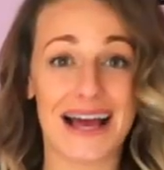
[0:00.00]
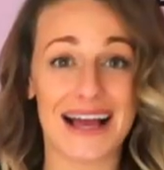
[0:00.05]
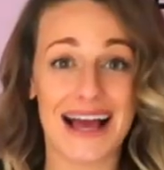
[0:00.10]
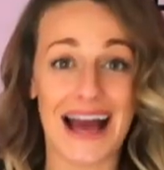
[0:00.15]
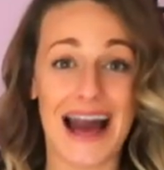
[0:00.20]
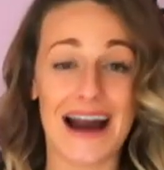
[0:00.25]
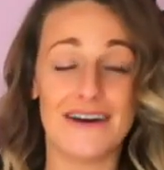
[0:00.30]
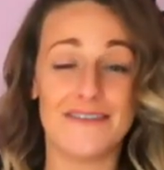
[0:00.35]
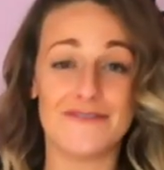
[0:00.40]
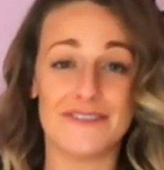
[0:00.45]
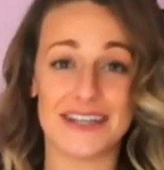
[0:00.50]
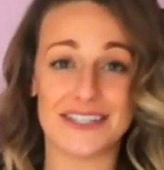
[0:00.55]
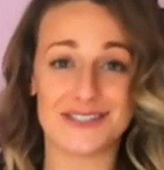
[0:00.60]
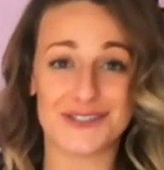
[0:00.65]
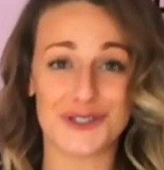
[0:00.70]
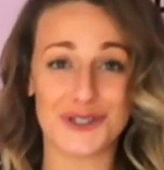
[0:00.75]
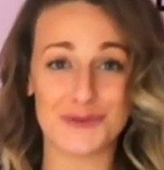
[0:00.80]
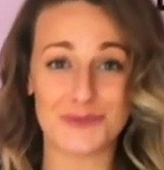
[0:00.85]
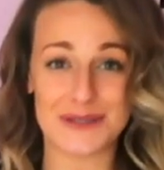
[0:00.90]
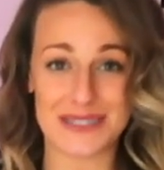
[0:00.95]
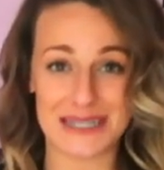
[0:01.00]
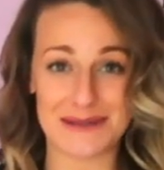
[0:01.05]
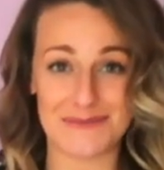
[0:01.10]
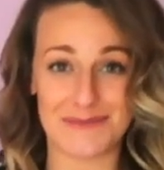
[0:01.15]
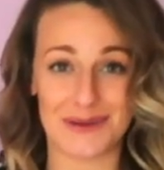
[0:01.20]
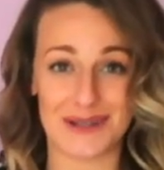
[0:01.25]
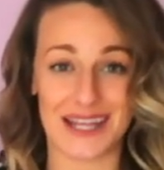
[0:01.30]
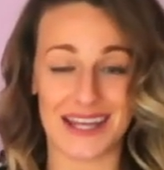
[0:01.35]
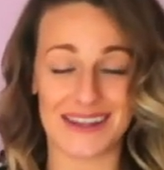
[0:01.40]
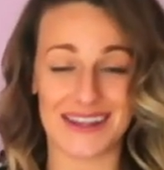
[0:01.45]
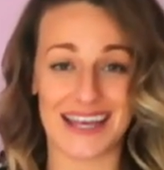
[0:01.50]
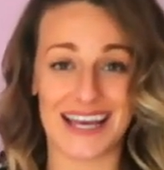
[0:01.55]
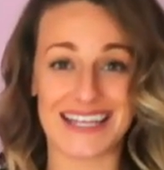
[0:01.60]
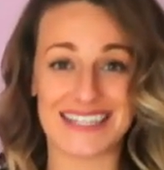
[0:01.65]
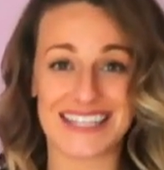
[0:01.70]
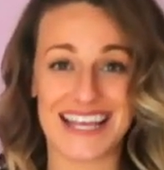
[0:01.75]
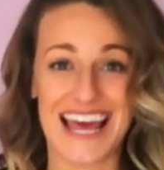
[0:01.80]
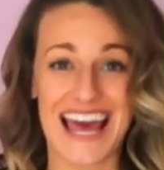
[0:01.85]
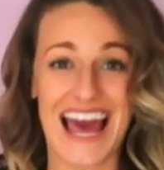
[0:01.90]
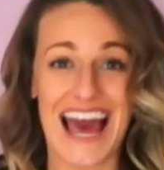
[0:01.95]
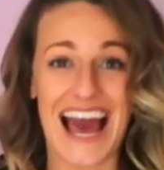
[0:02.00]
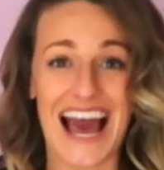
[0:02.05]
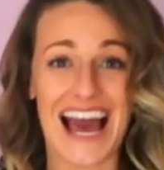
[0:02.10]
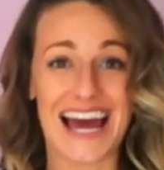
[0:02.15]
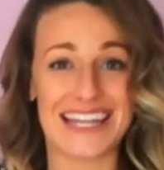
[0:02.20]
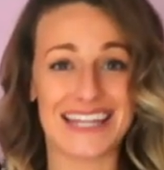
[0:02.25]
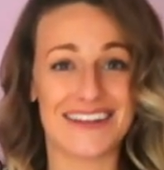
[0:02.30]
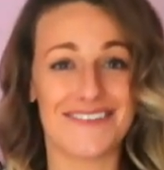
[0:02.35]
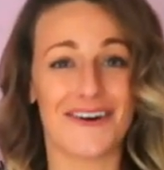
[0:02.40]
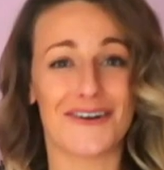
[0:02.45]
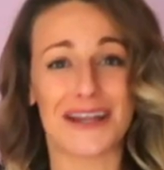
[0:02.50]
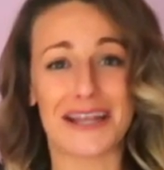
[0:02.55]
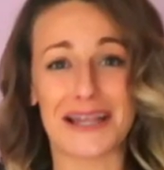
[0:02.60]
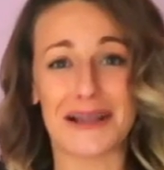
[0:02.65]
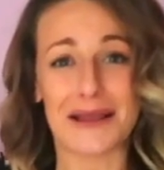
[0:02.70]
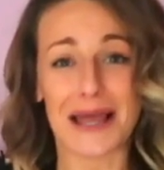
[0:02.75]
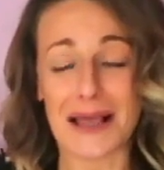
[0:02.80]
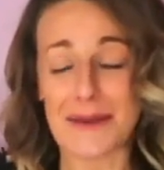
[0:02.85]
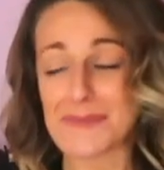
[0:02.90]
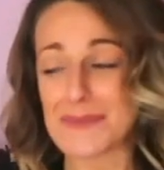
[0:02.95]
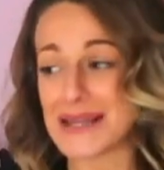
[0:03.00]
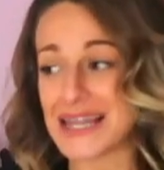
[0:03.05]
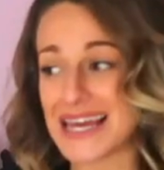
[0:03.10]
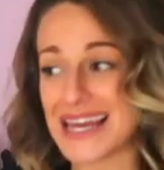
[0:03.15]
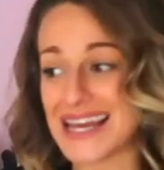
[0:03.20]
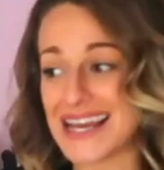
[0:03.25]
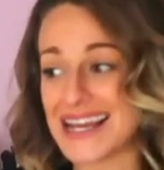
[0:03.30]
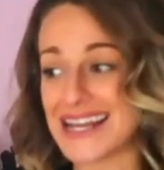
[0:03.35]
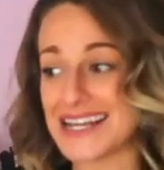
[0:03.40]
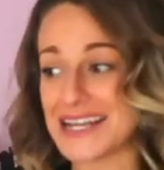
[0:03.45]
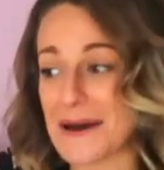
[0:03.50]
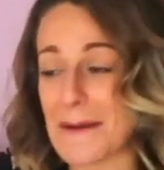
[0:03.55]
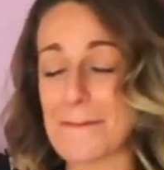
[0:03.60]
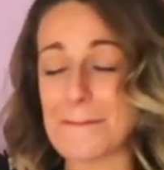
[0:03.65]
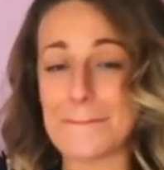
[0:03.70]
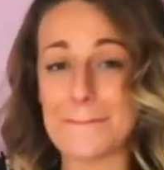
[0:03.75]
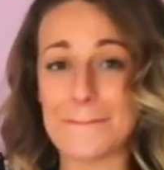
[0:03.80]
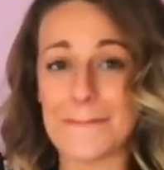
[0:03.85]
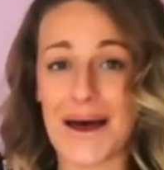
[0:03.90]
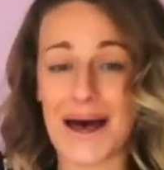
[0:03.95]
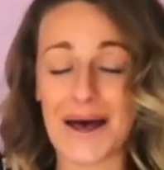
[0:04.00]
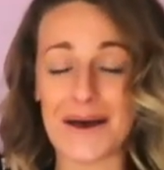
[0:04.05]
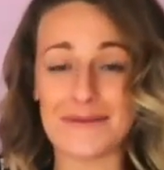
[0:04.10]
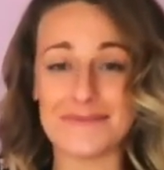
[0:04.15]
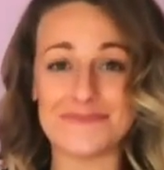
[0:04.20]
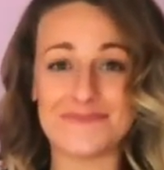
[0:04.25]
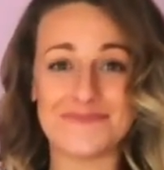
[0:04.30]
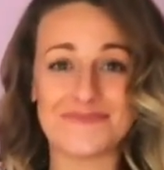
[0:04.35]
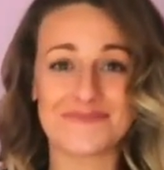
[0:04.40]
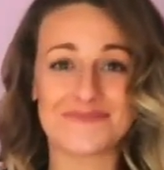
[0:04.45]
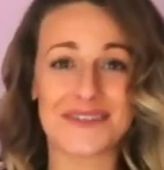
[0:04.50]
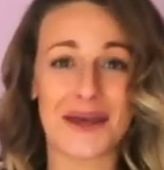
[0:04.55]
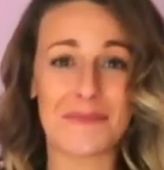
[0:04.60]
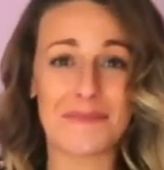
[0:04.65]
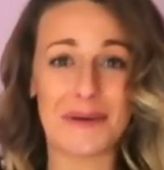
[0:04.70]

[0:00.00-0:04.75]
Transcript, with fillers: black outfit super simple like this and they've got little like plain um,